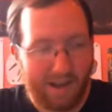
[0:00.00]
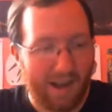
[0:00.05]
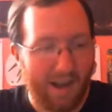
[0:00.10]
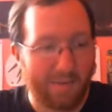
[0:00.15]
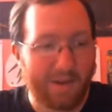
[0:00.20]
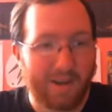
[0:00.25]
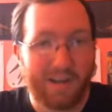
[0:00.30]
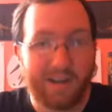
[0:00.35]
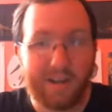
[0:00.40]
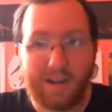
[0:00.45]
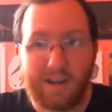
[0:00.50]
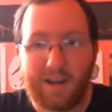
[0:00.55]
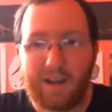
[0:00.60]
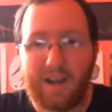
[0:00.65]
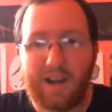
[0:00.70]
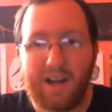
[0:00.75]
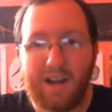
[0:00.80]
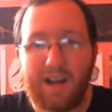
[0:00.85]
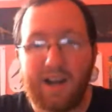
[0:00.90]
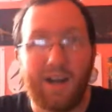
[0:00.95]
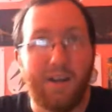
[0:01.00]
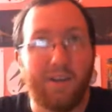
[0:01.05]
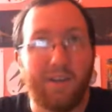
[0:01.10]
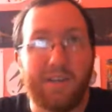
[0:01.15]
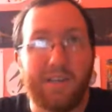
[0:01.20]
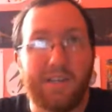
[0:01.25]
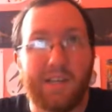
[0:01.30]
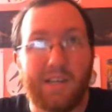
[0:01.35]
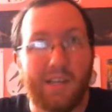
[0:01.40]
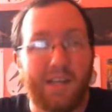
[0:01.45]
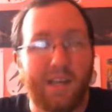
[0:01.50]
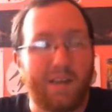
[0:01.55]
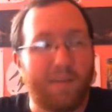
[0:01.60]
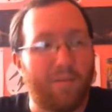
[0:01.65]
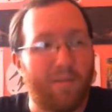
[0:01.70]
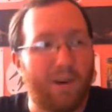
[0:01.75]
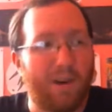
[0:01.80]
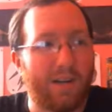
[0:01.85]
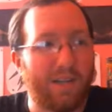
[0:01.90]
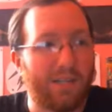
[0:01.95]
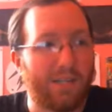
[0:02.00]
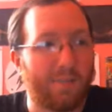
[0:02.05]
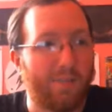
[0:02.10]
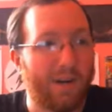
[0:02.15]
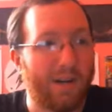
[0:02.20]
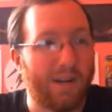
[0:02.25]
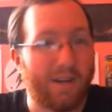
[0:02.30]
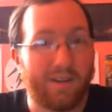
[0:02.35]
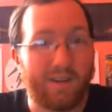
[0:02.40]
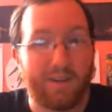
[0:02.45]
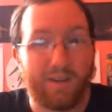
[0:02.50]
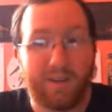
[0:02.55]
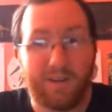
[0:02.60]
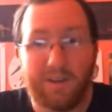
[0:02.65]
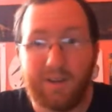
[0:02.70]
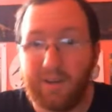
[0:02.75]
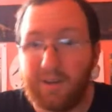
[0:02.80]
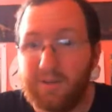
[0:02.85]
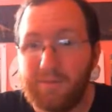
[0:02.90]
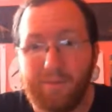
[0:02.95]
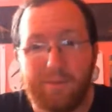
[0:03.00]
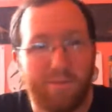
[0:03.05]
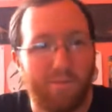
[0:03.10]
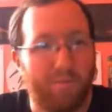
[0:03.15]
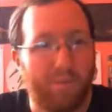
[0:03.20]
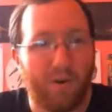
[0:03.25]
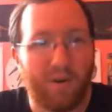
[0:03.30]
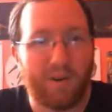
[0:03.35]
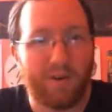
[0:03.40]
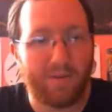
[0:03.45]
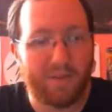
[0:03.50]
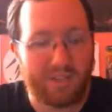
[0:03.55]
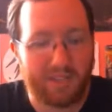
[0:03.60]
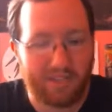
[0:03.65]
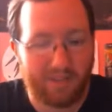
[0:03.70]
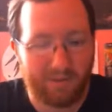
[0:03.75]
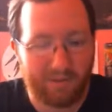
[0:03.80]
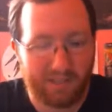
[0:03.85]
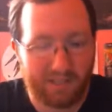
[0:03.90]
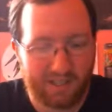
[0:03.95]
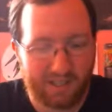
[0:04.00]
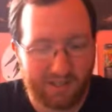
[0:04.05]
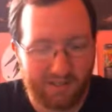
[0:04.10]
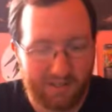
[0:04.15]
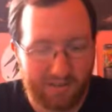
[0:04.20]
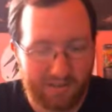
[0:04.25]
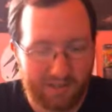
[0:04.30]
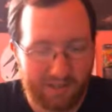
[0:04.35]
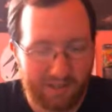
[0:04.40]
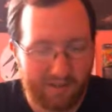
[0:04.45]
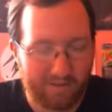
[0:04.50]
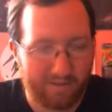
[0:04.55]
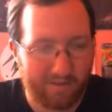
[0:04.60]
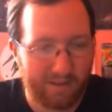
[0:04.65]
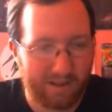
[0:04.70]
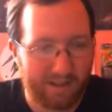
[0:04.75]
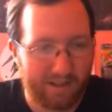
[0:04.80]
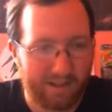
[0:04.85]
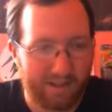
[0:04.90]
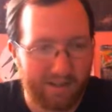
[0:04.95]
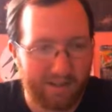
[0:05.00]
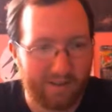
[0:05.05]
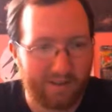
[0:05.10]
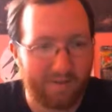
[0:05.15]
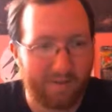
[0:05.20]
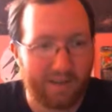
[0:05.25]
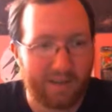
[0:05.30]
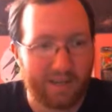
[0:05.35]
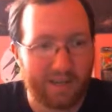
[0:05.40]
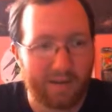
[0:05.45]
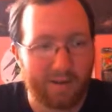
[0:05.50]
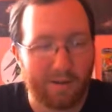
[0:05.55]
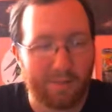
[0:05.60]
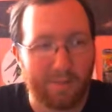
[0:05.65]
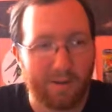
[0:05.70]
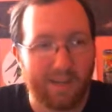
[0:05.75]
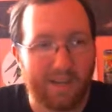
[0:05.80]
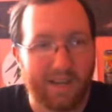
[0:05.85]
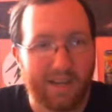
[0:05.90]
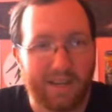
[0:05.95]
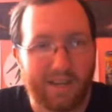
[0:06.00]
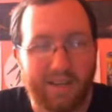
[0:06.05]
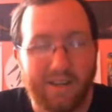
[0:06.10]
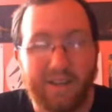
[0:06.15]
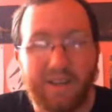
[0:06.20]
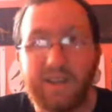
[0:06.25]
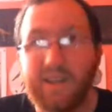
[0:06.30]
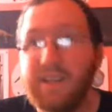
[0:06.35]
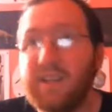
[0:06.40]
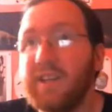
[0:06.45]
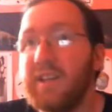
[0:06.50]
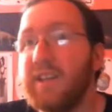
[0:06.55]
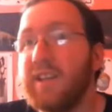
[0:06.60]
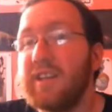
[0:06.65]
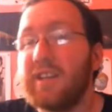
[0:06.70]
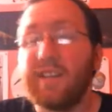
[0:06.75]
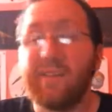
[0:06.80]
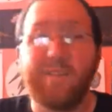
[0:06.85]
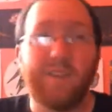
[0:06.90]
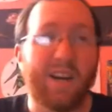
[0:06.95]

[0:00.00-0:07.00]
I mean, I only did it like once, but oh boy, was it a fun game to play. The